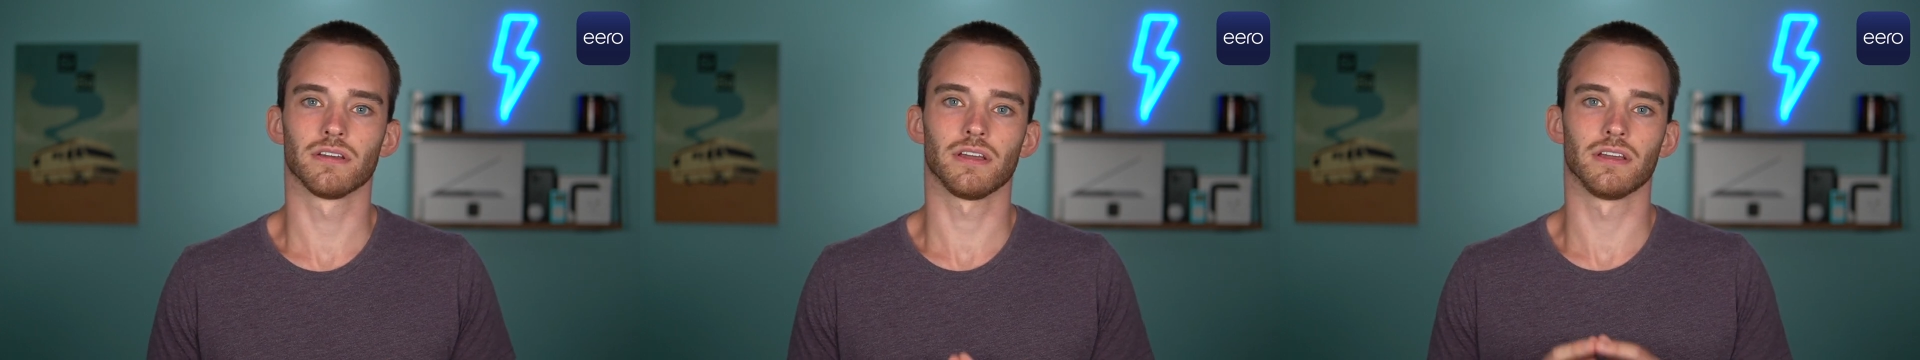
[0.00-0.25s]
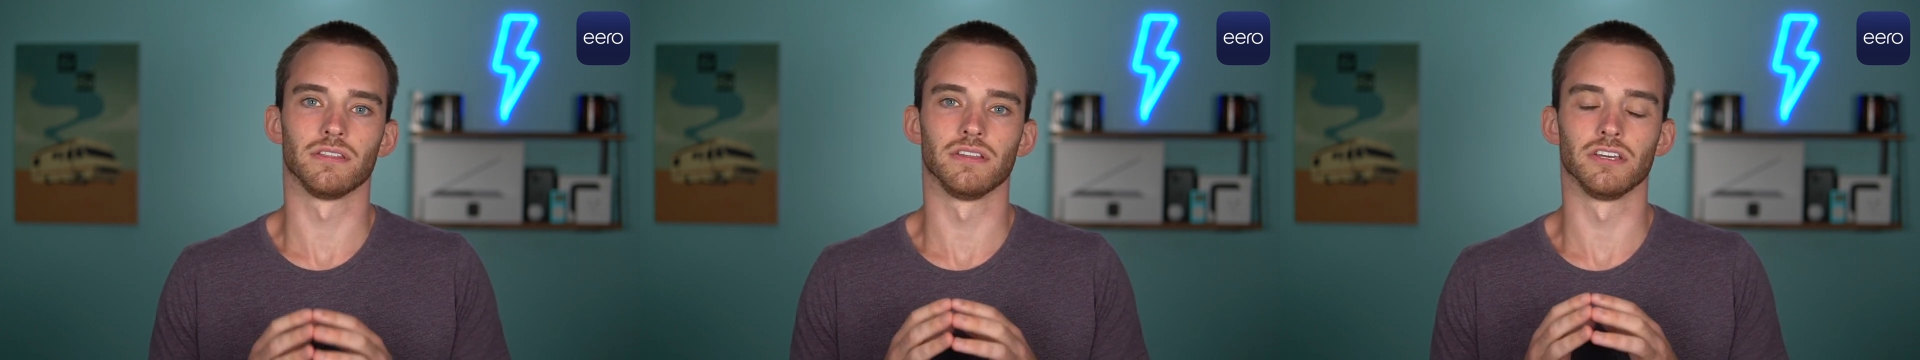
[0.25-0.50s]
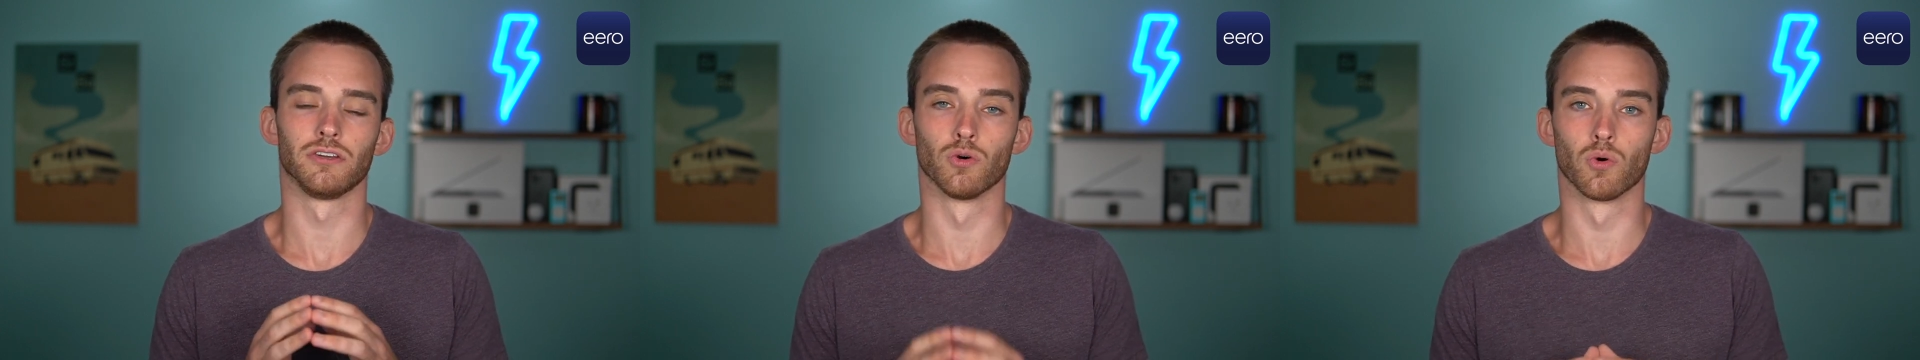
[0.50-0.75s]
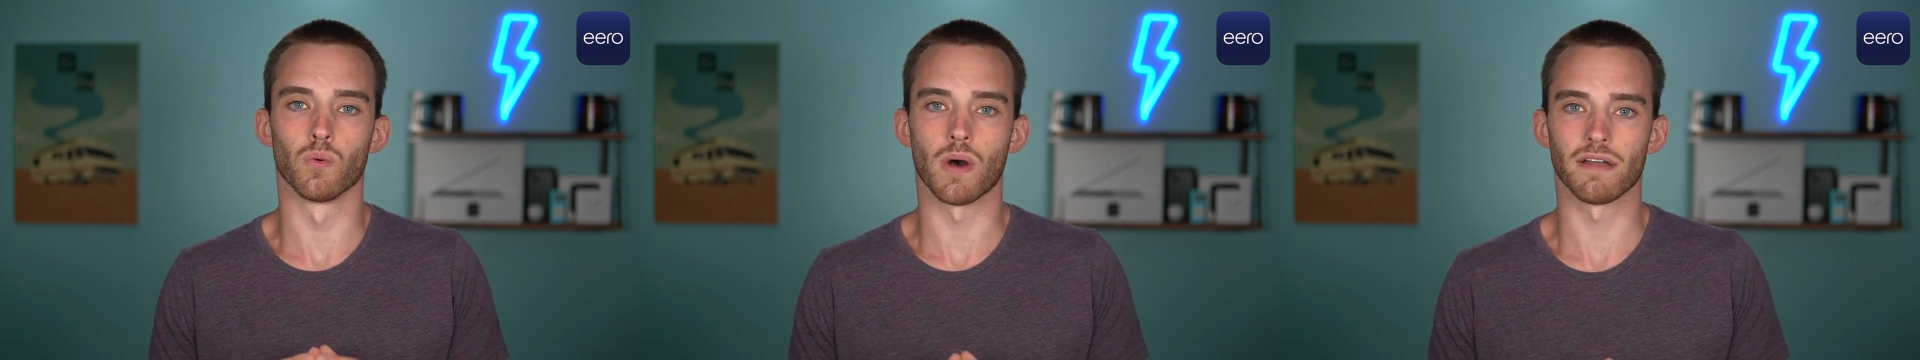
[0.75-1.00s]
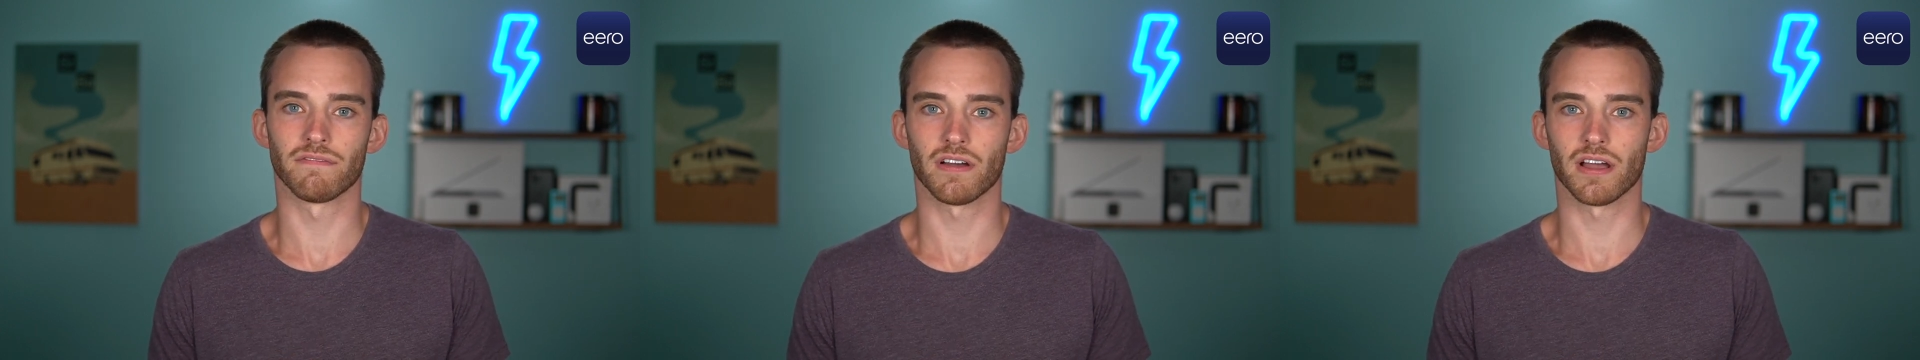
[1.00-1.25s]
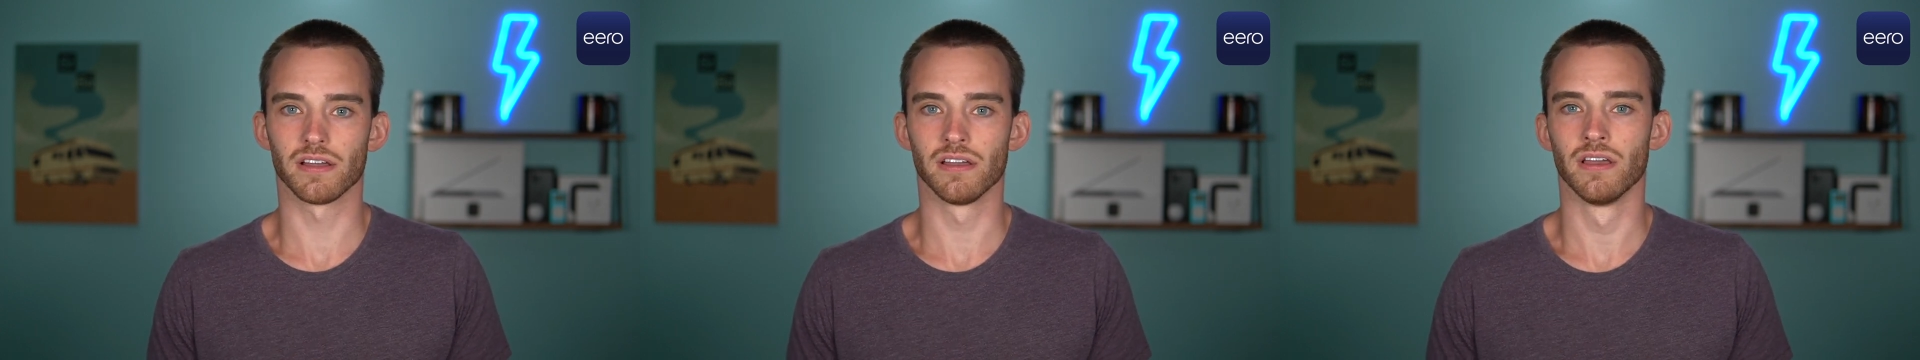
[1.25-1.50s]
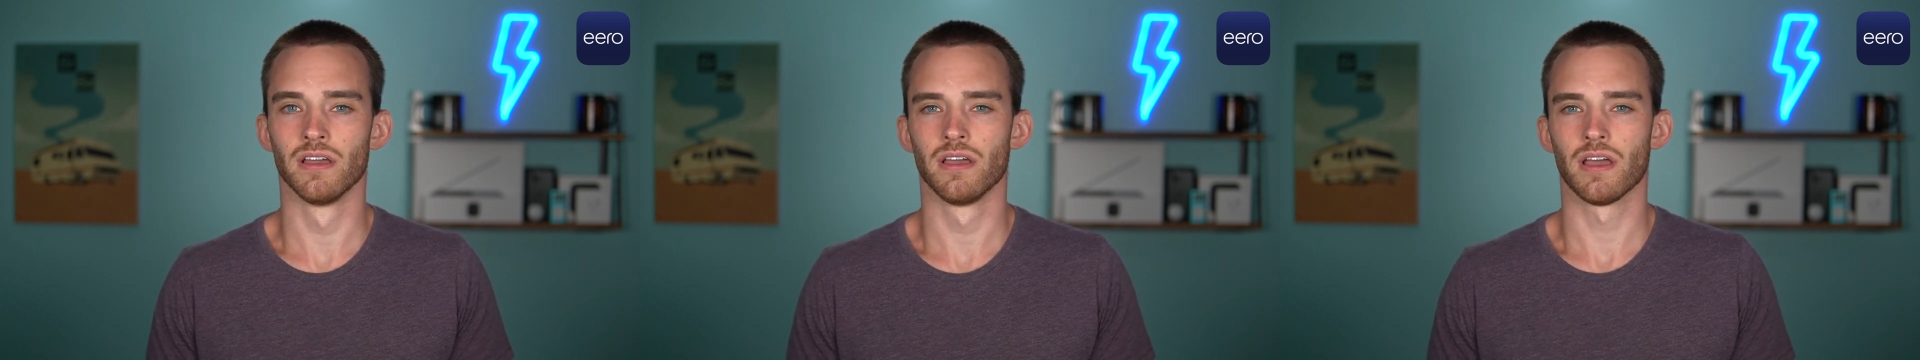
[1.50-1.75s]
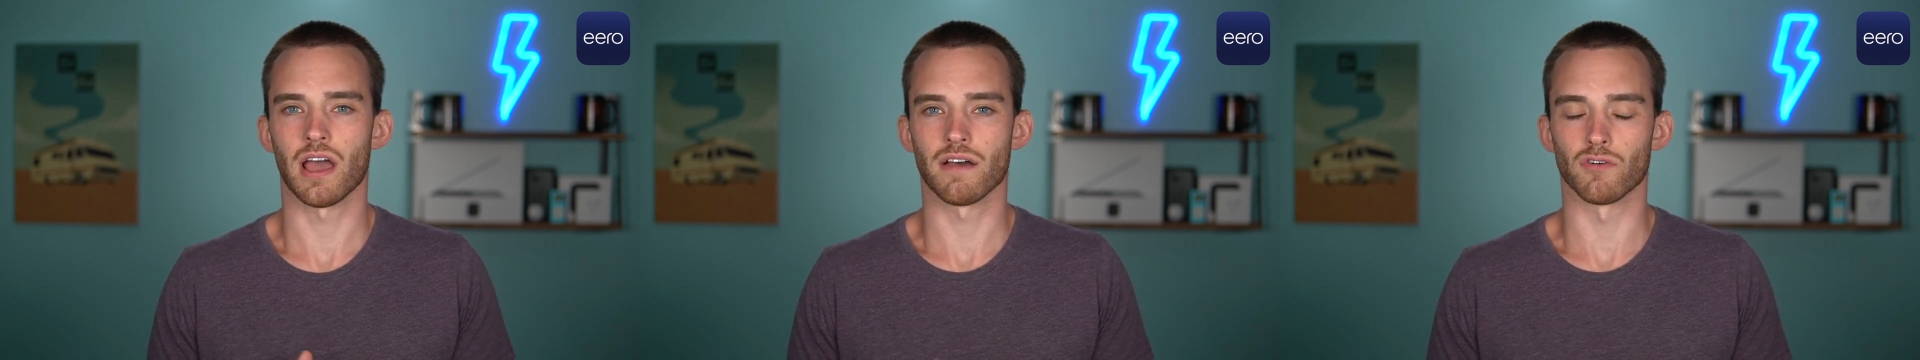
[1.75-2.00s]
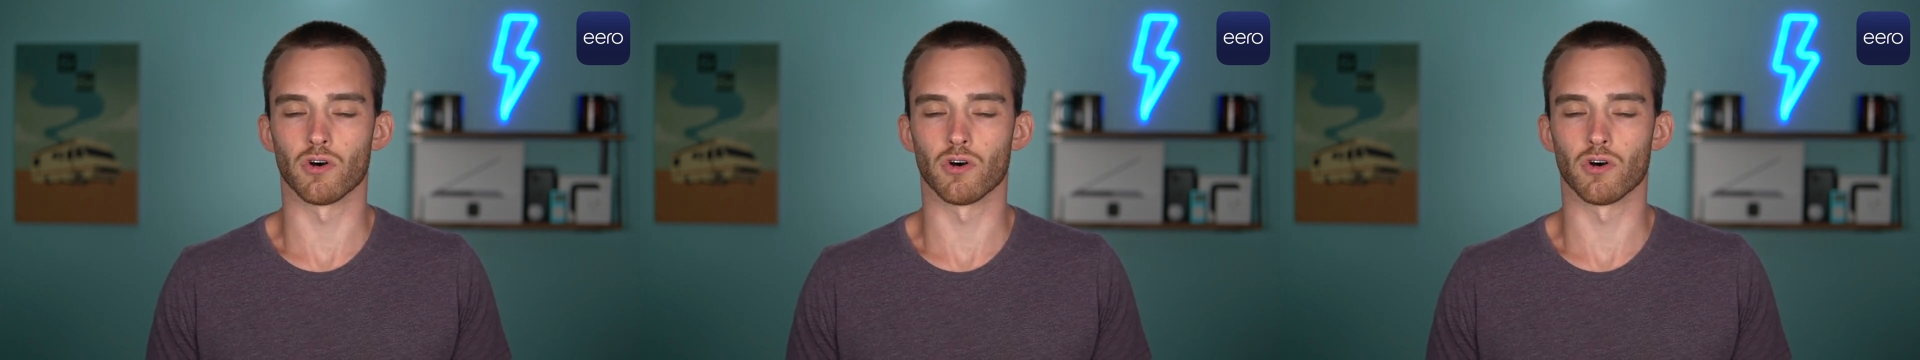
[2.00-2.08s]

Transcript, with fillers: and the Google Wi-Fi have